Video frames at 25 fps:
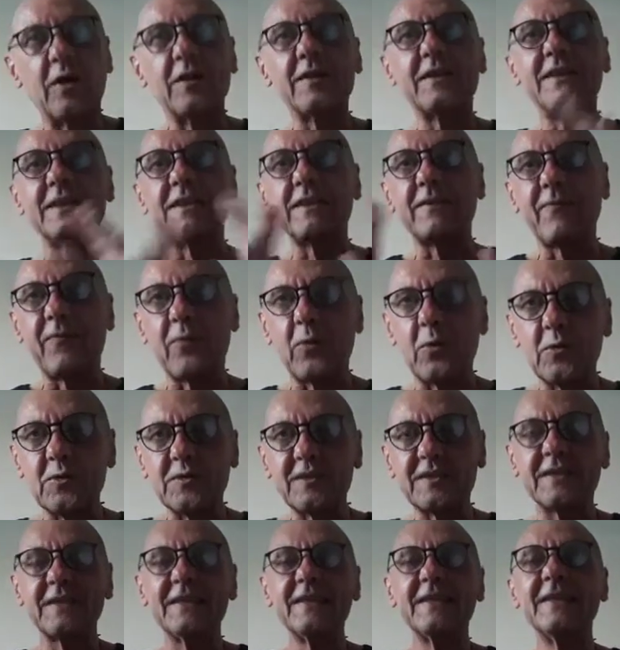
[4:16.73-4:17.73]
on this
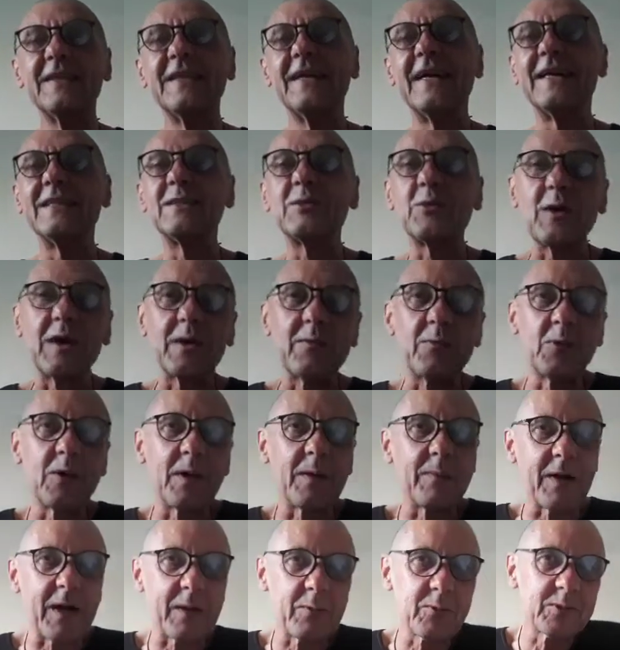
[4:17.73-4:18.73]
force. And so I
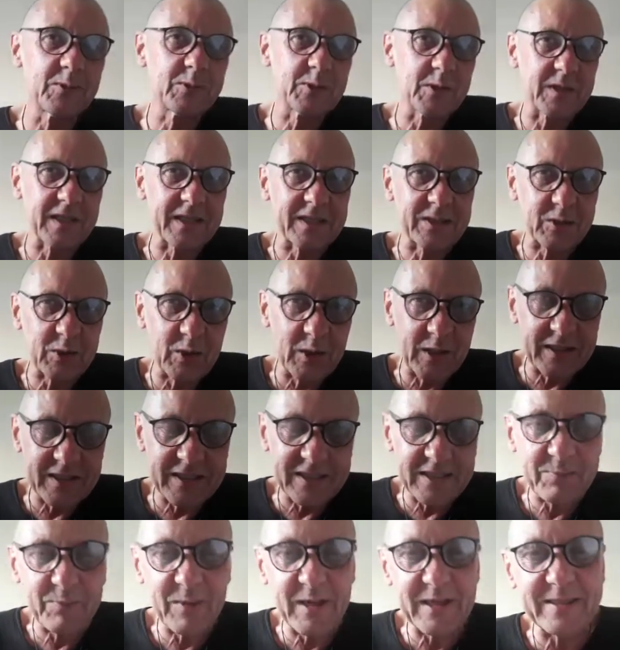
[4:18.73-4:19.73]
would sort of share
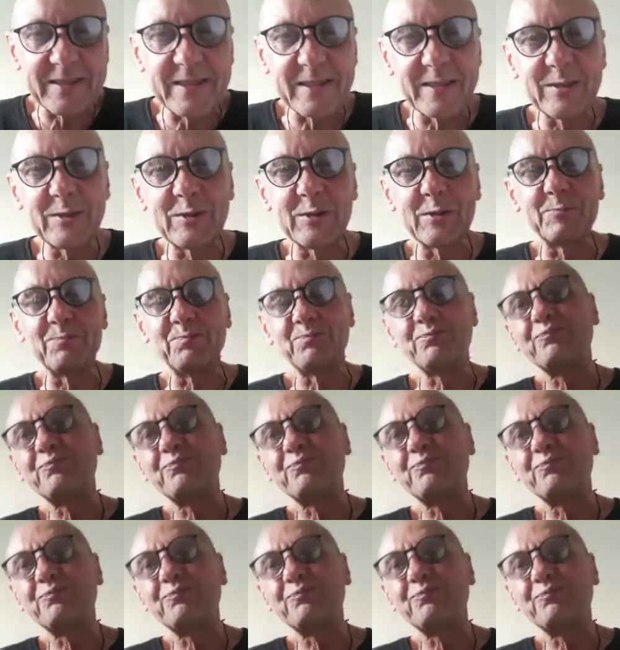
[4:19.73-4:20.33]
this message